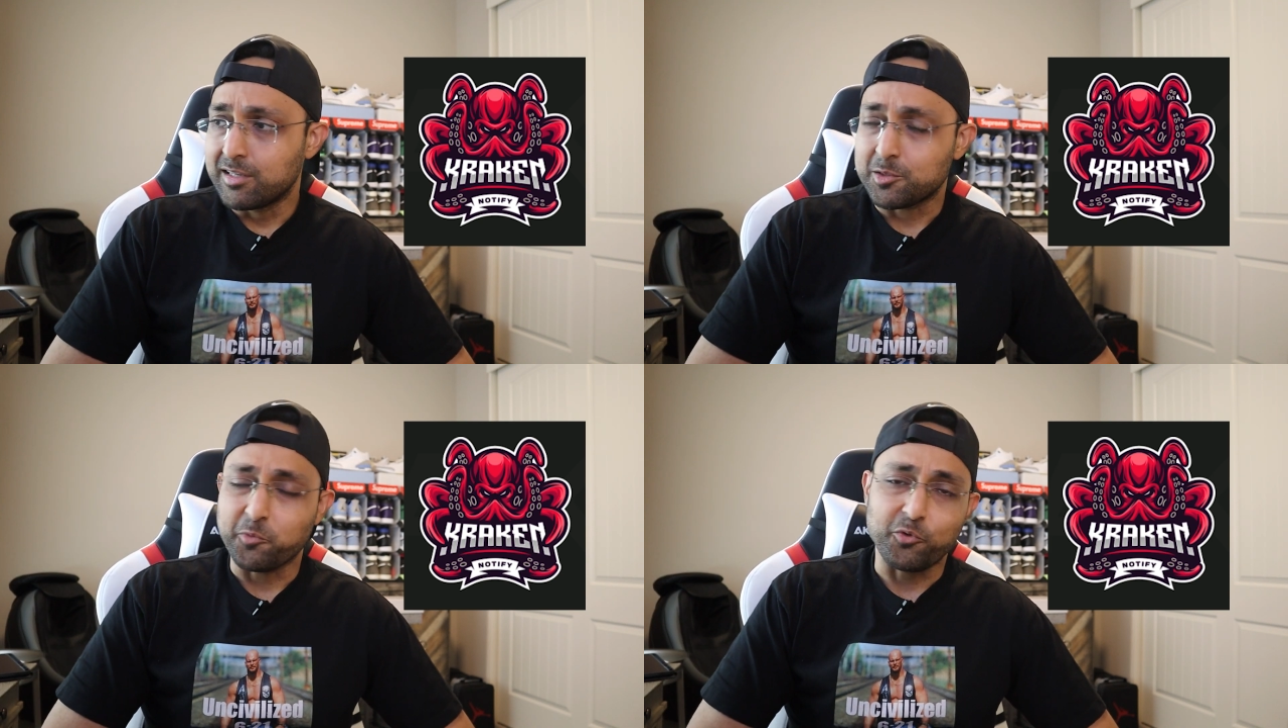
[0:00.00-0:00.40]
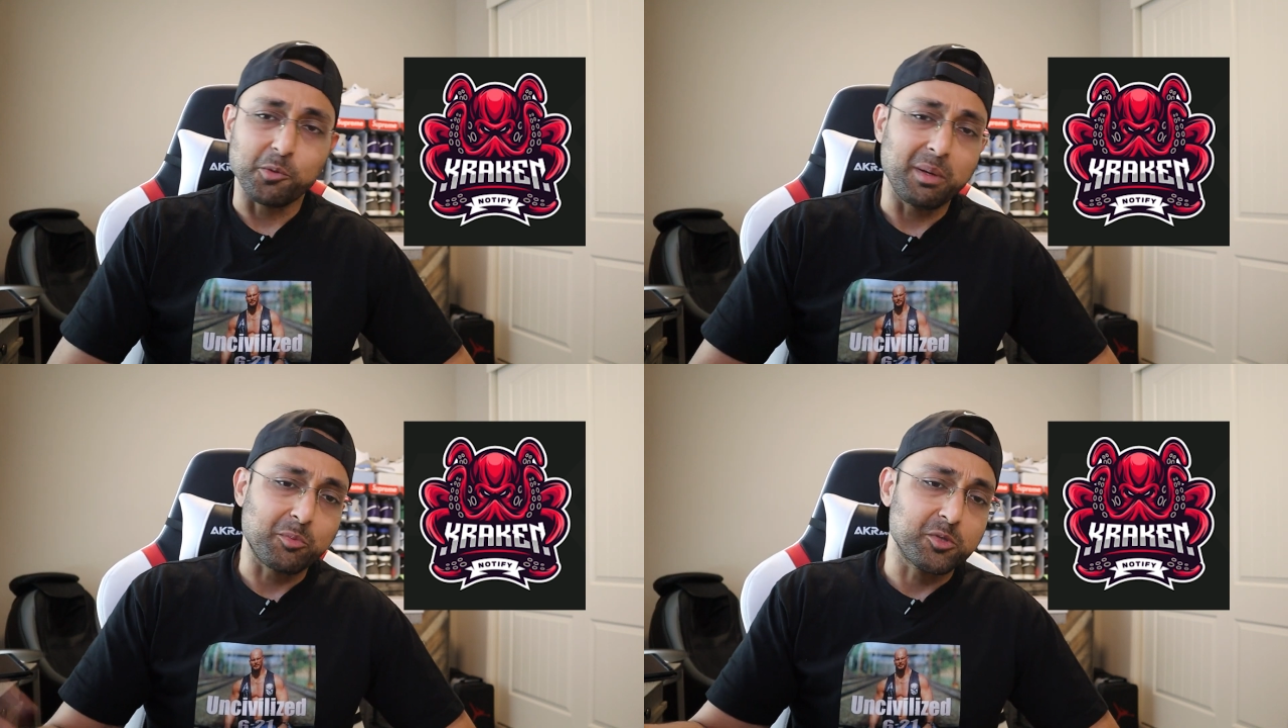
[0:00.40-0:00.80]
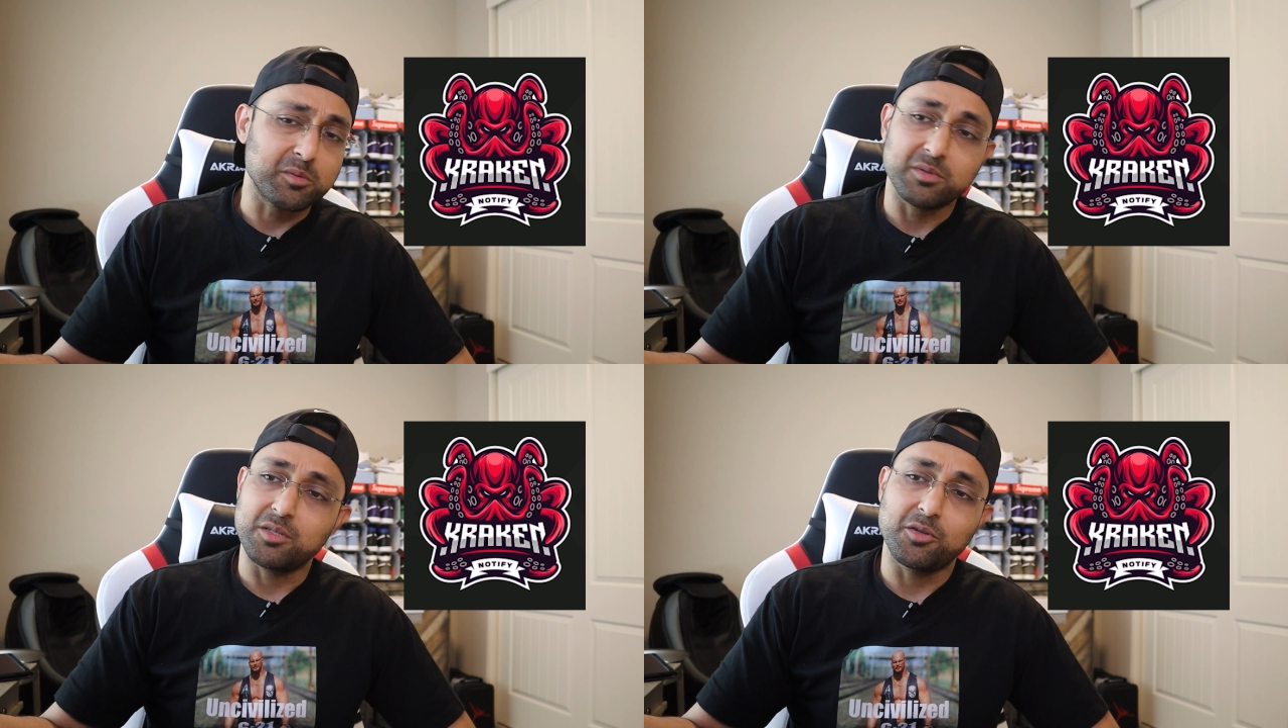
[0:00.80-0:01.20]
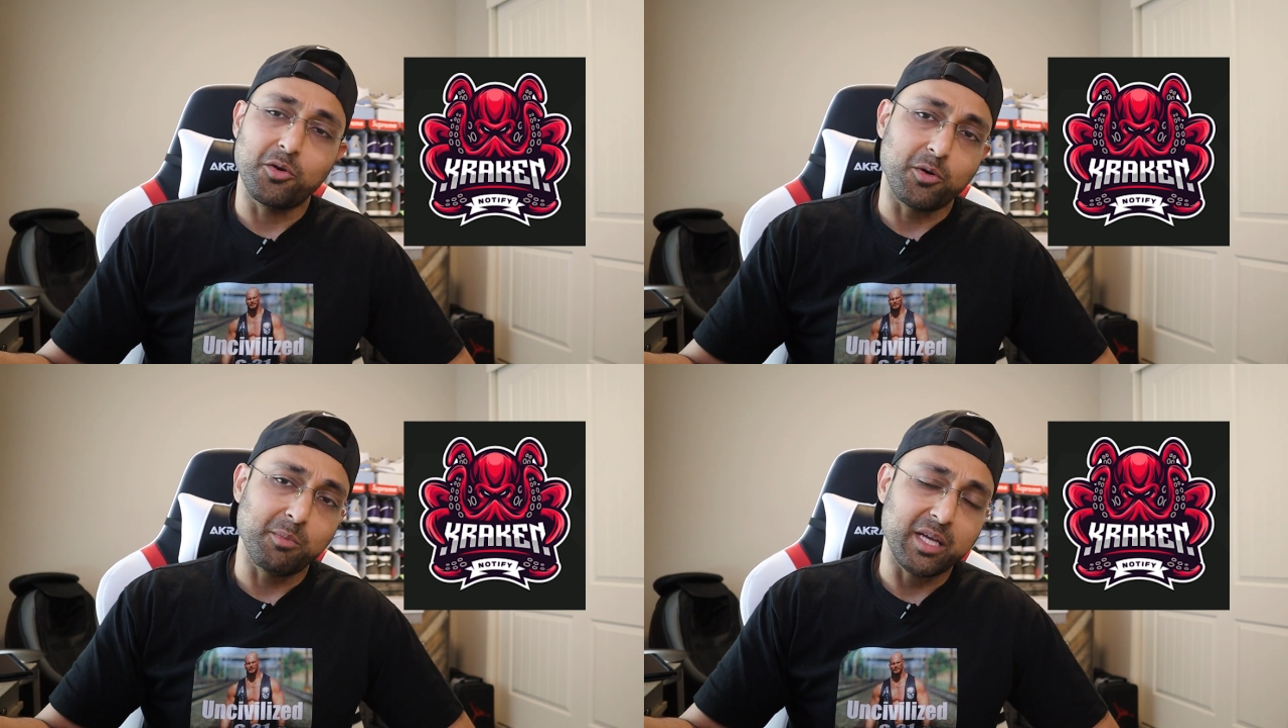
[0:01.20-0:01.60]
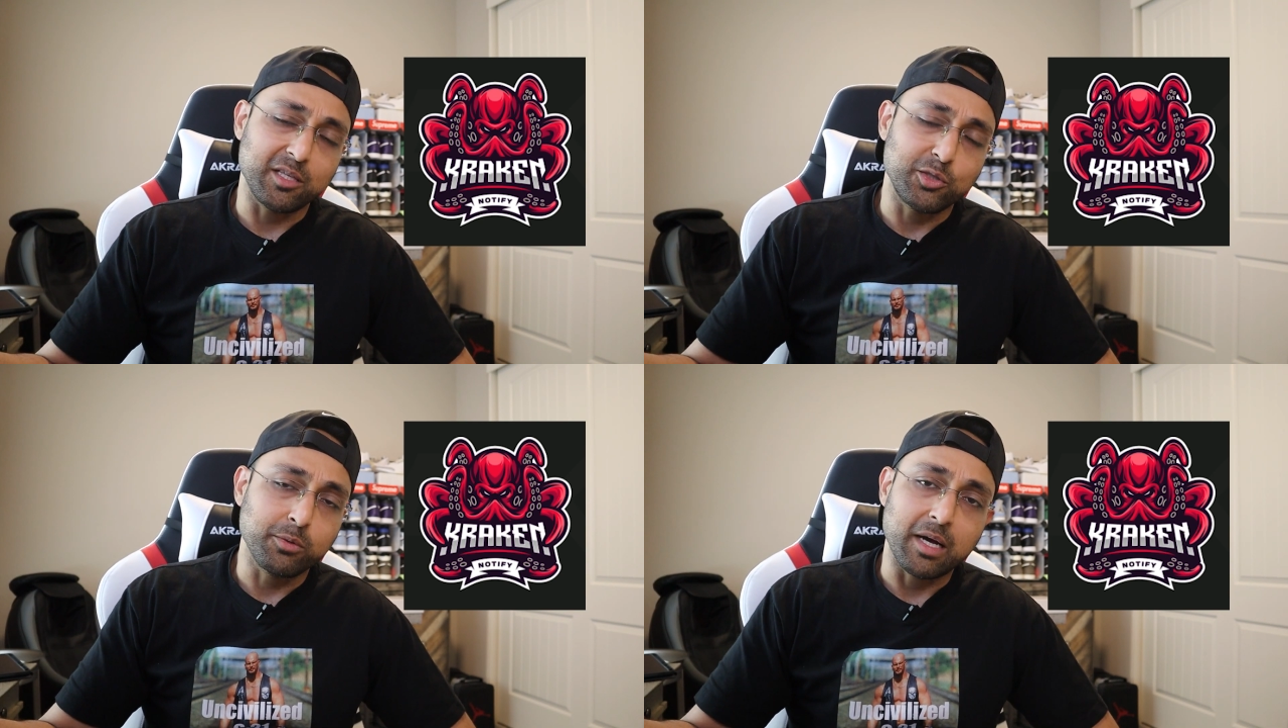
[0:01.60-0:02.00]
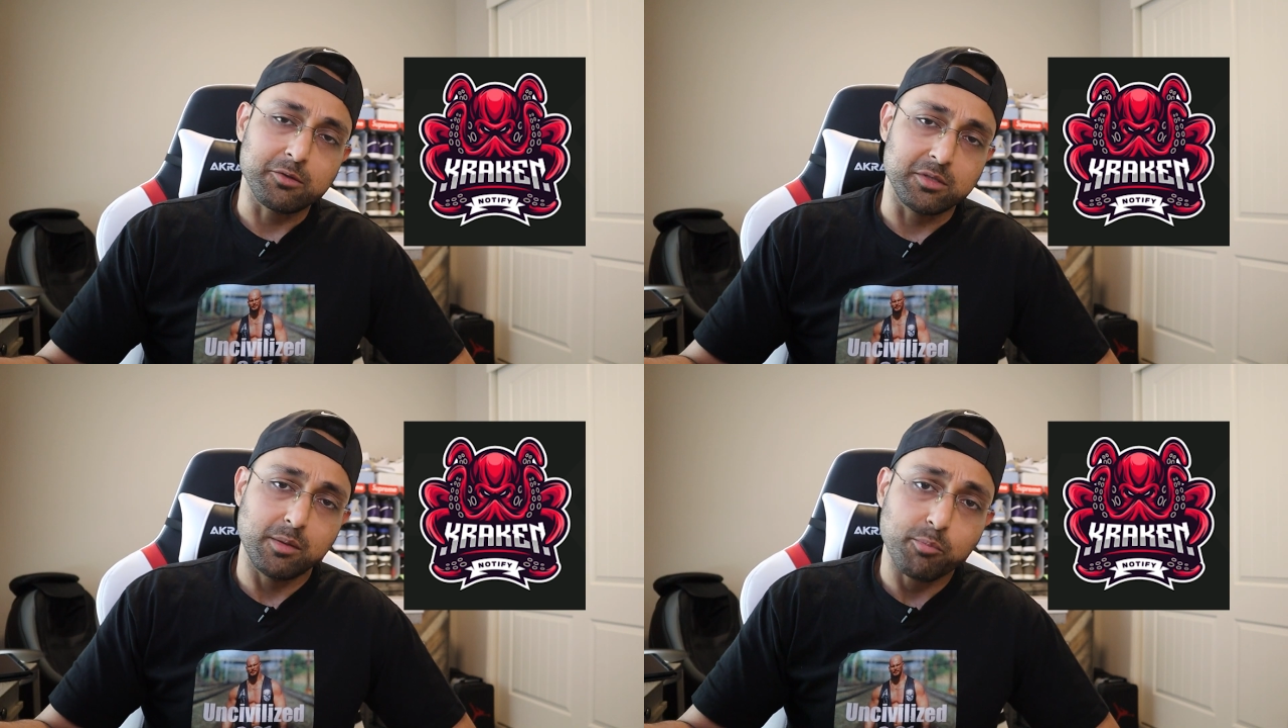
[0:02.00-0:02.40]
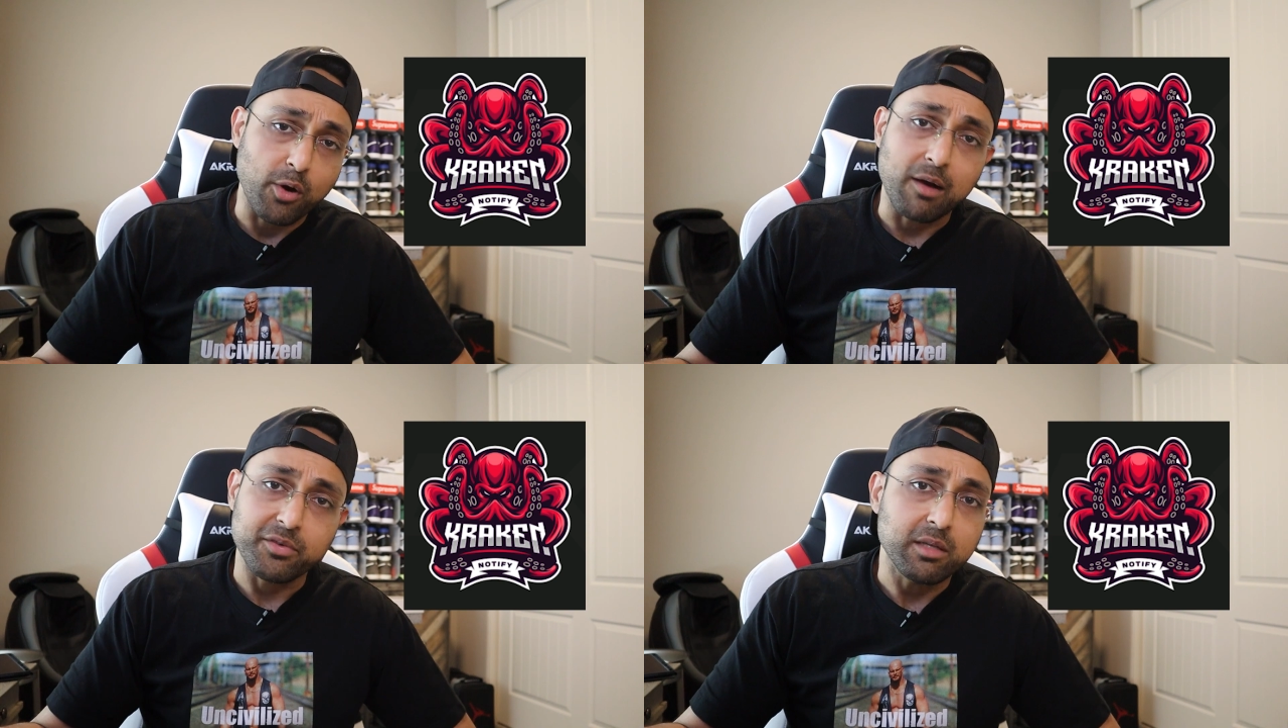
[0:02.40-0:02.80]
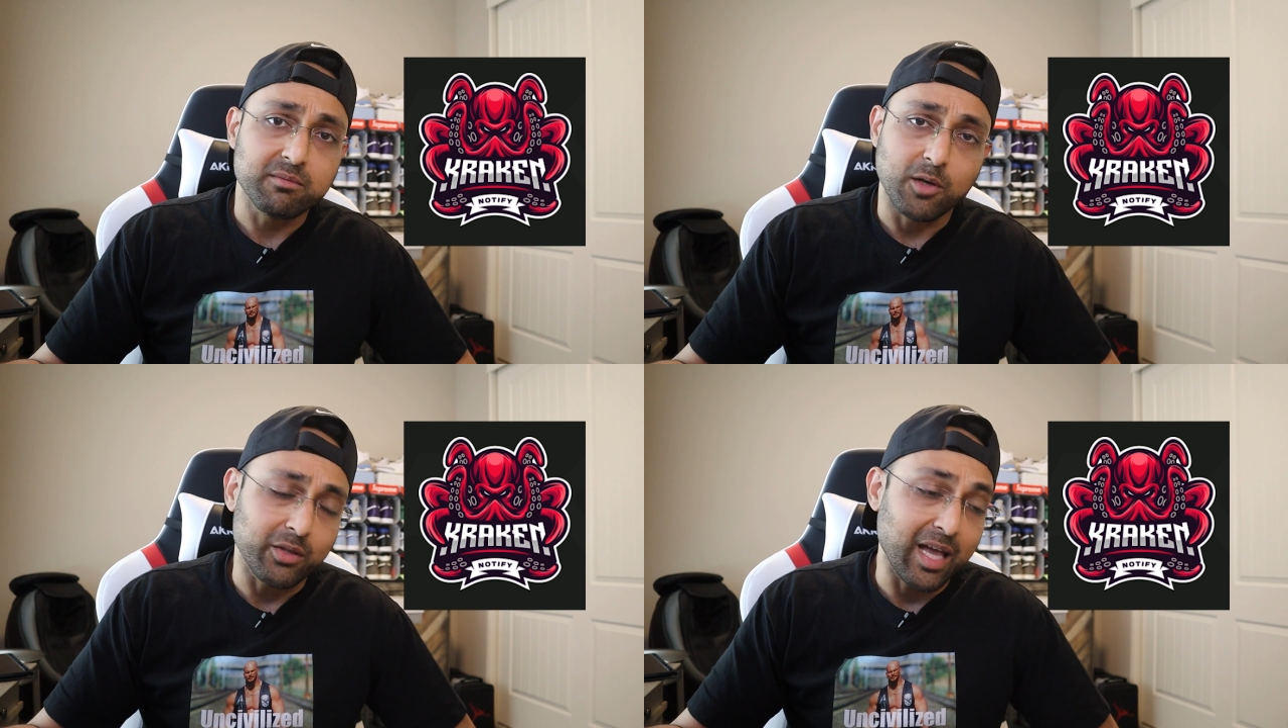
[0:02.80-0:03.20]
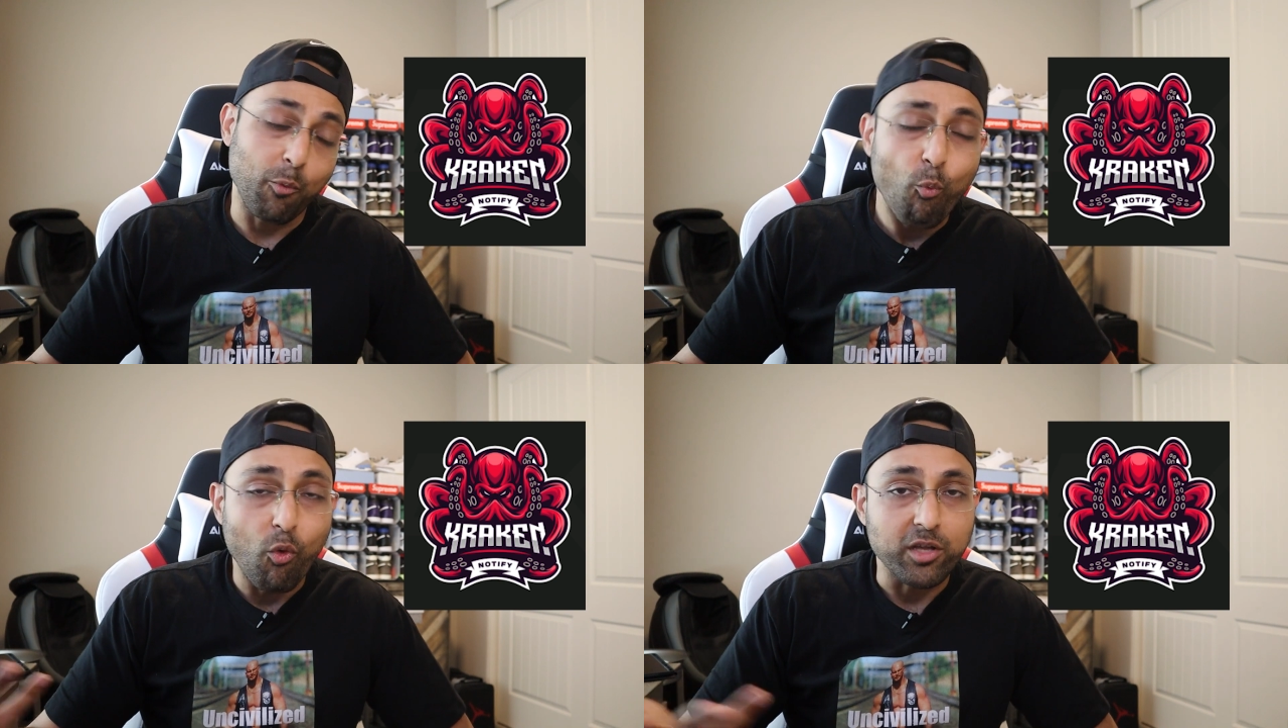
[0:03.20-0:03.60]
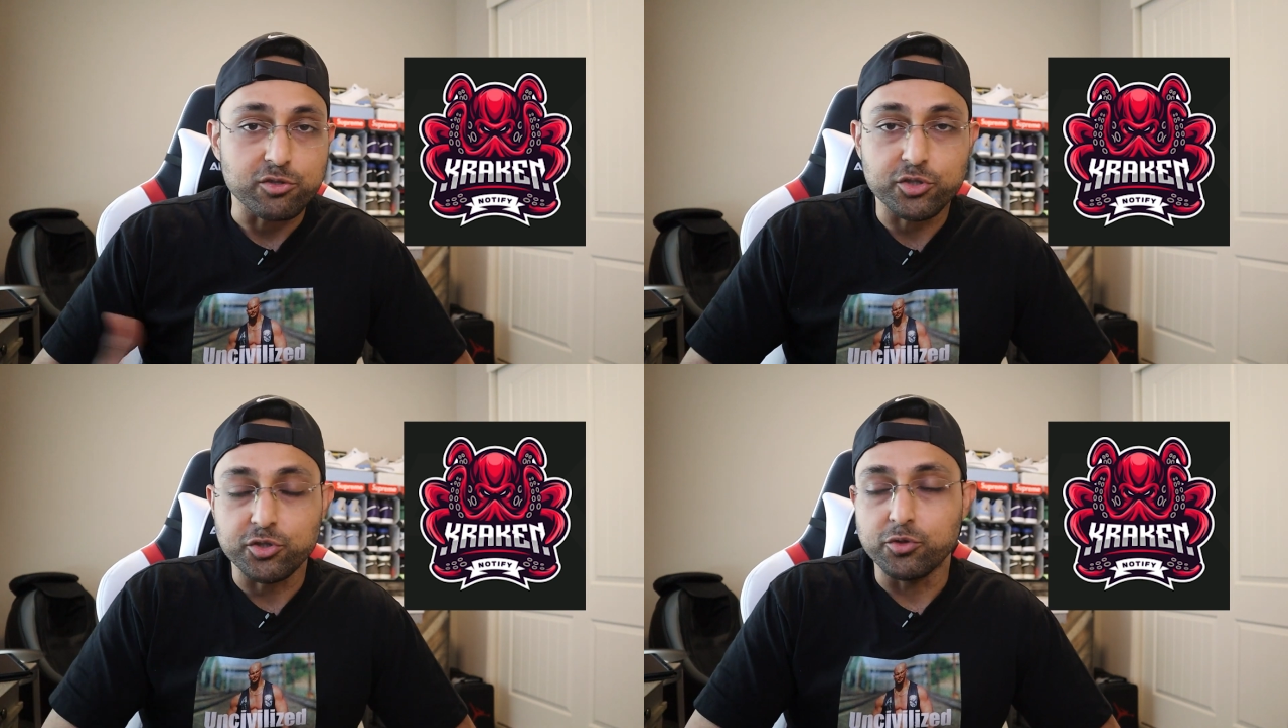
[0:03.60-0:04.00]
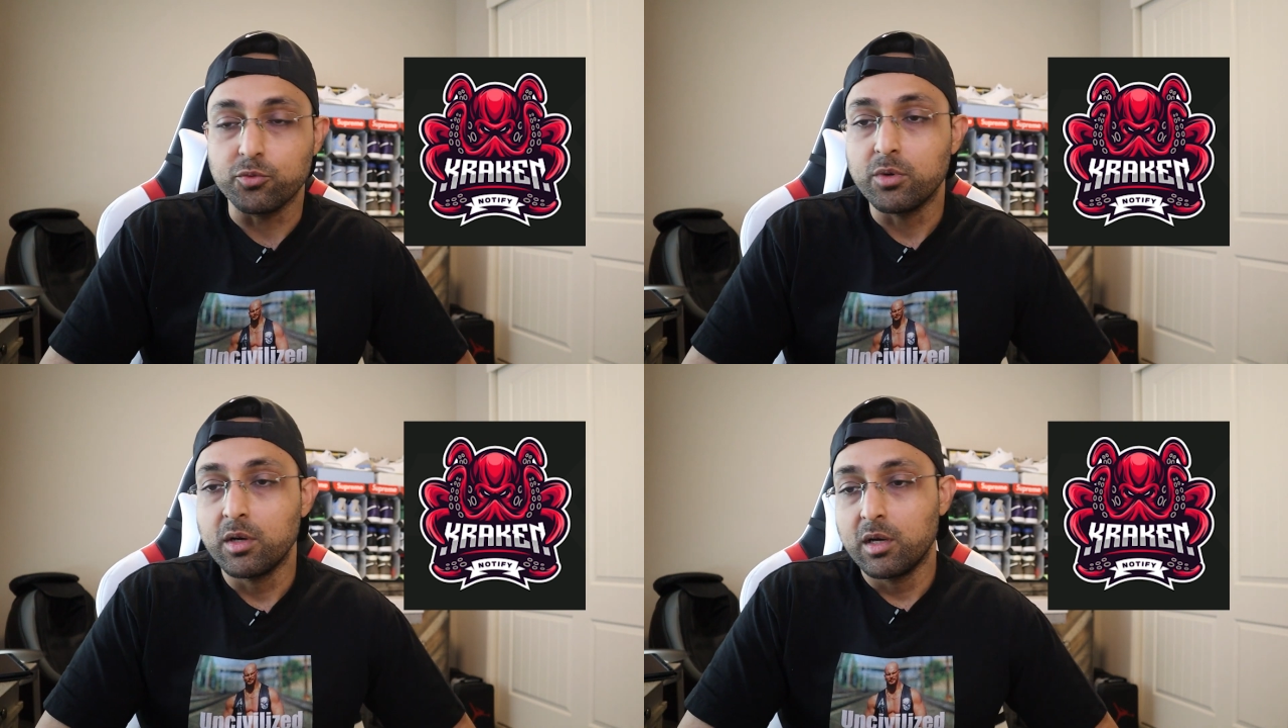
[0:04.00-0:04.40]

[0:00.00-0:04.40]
Some of our members, are making $2,000 in profit on that one shoe.